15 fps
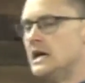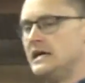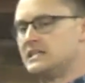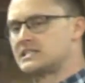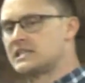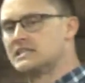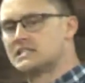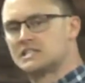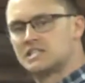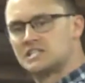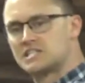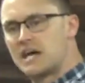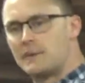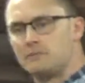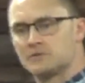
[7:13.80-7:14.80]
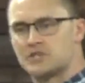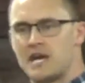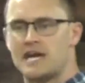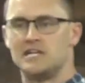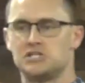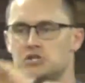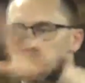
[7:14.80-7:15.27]
He sends his disciples
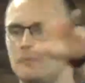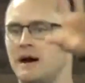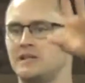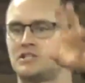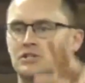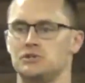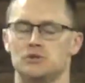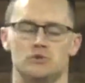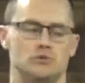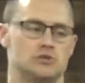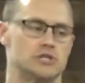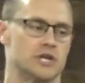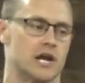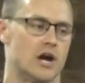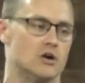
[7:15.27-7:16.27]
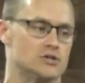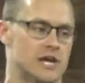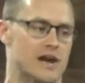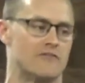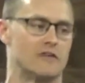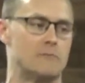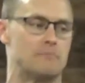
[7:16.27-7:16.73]
ahead 2 by 2 to go to
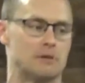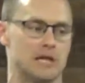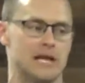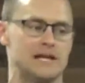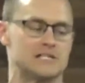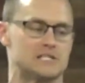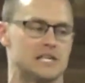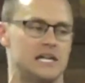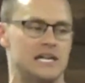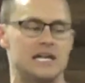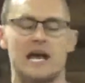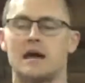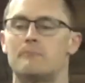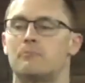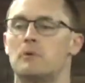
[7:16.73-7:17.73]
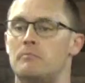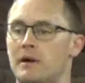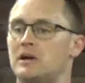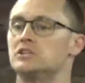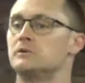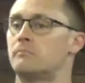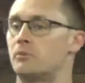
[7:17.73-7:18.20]
every place that he had
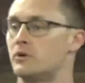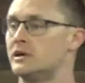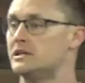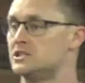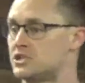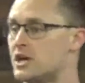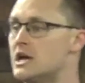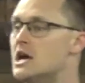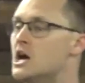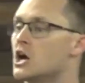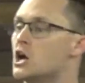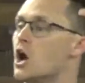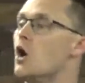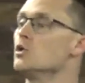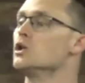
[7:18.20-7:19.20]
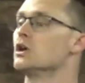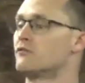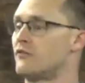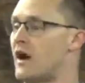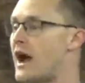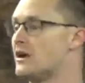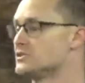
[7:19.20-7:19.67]
prepared to preach. Go
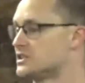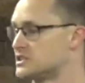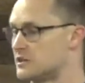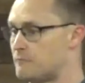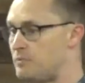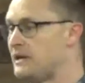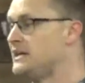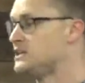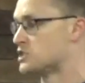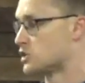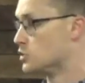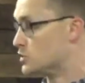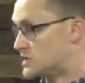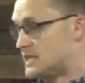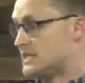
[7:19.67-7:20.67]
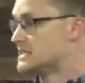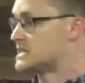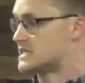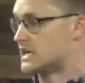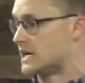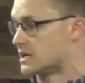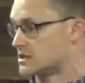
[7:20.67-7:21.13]
look for houses of peace, Luke
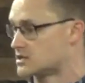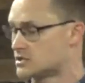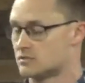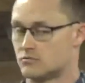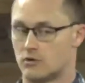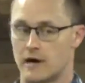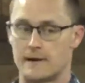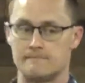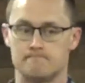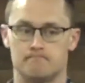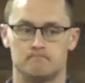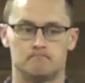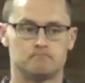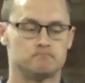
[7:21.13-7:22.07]
10:6, right?